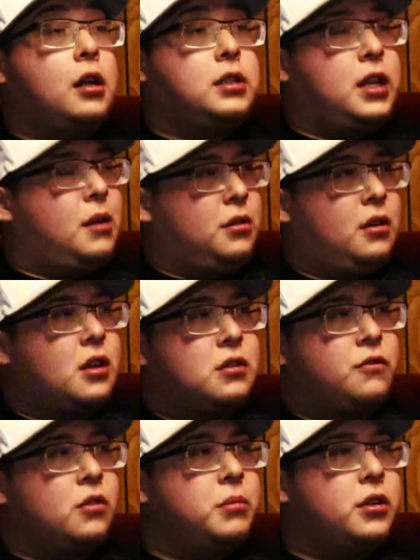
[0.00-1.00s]
I said, damn, you guys are
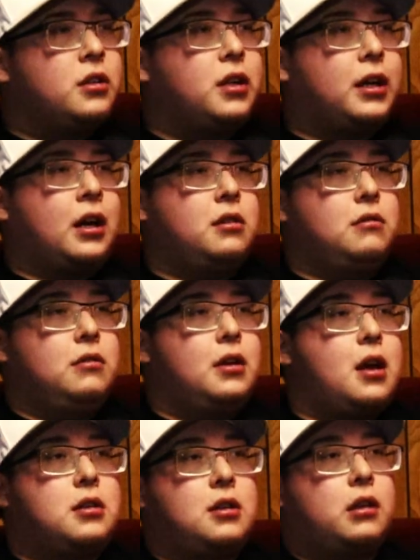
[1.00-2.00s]
from here? Like, you
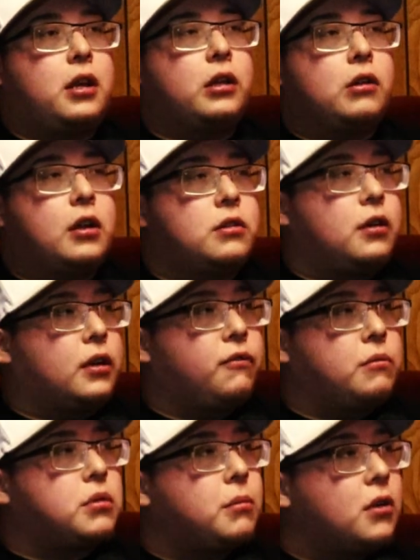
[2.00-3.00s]
guys sound like you guys are like
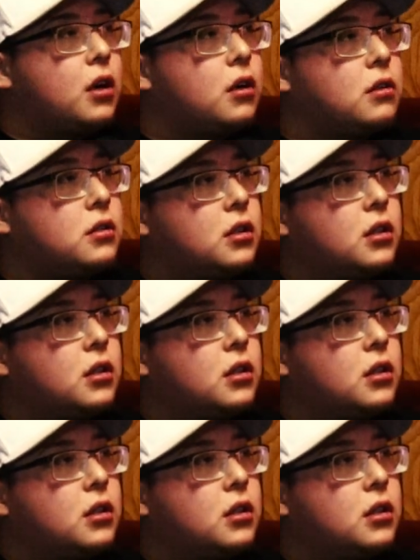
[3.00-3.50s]
from somewhere else.